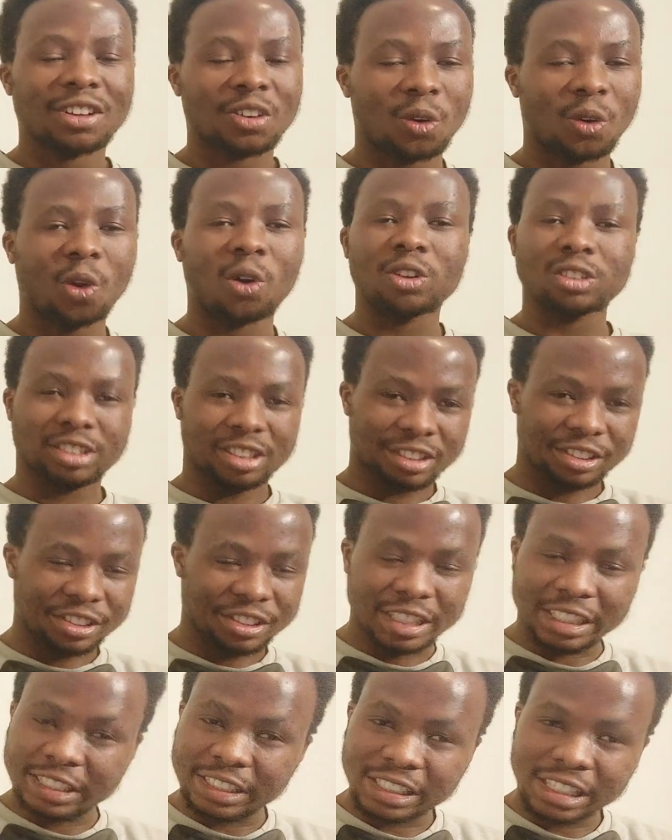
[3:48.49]
god
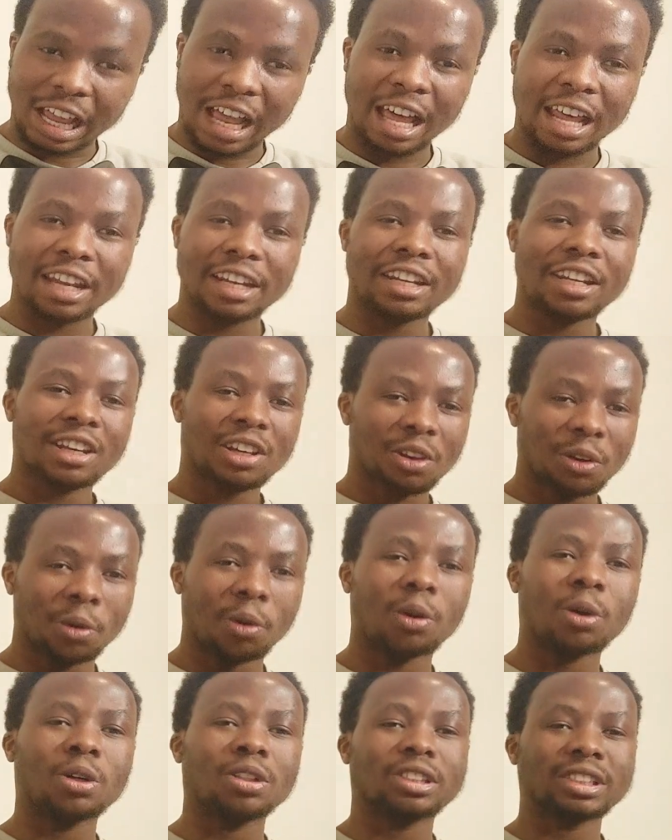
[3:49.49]
is the son
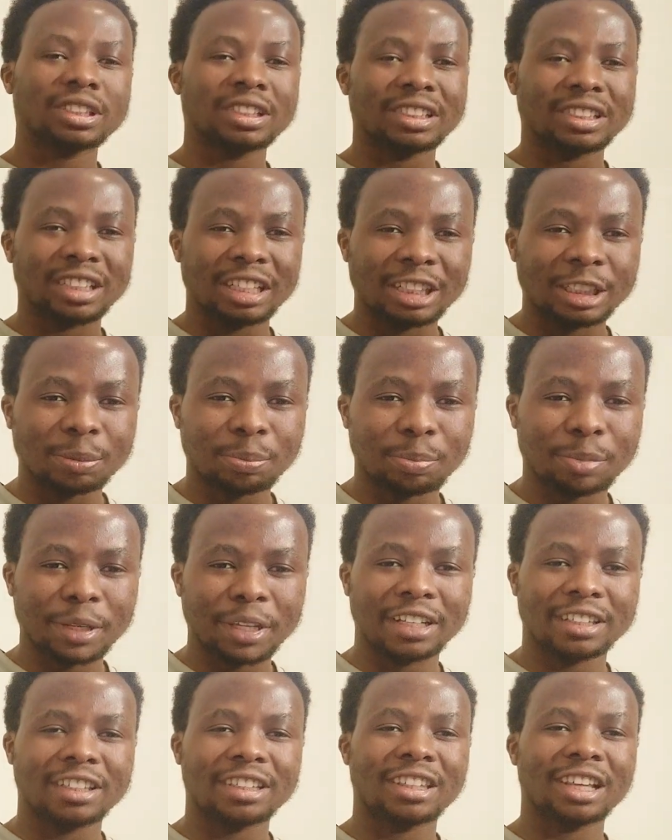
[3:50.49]
God is the
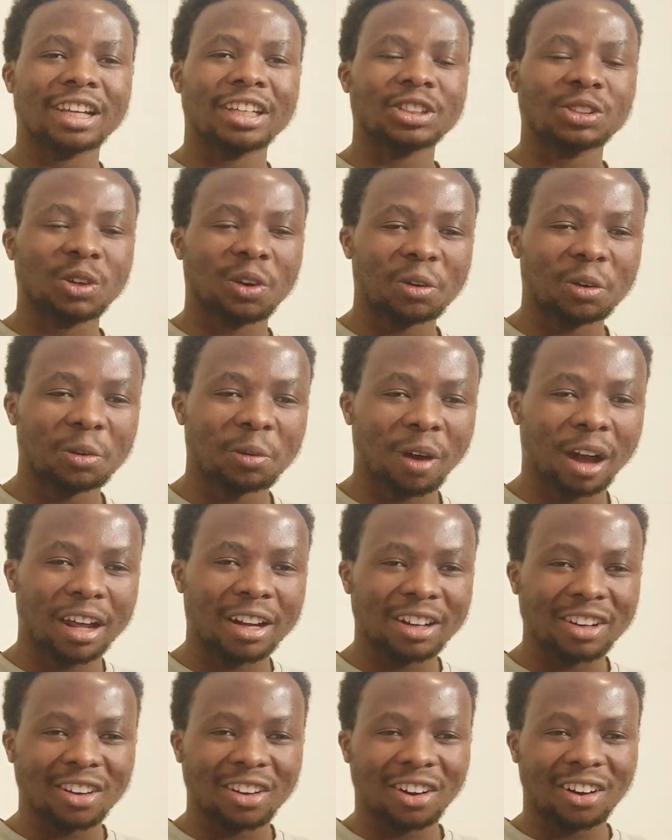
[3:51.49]
spirit. There is only
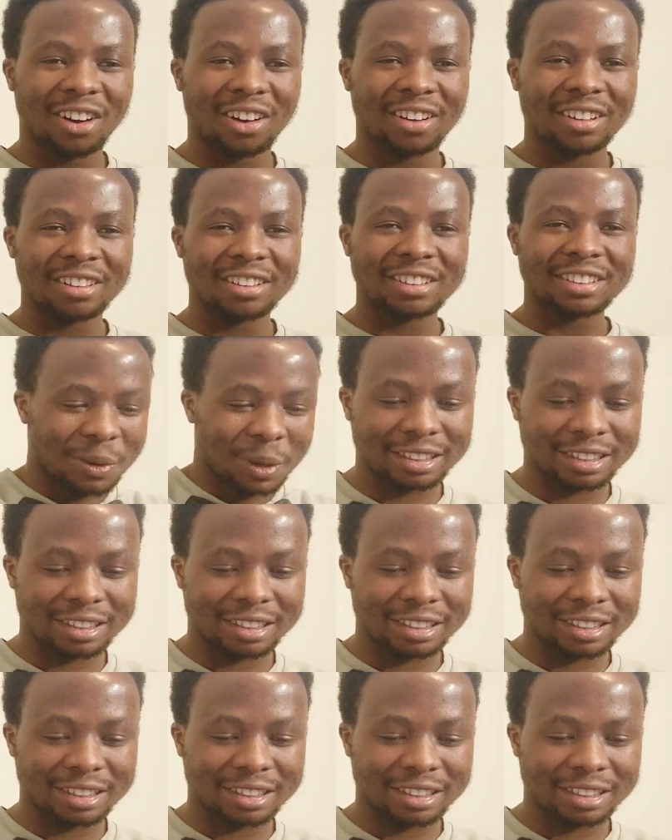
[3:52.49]
one God.